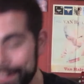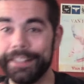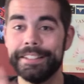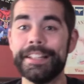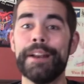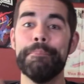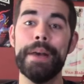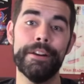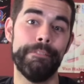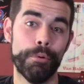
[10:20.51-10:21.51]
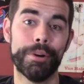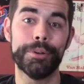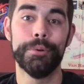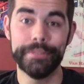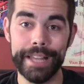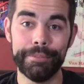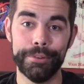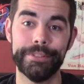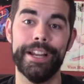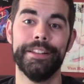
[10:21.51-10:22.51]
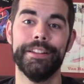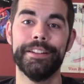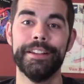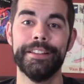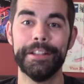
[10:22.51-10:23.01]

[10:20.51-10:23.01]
Like, it's not a metaphorical Devil's Island.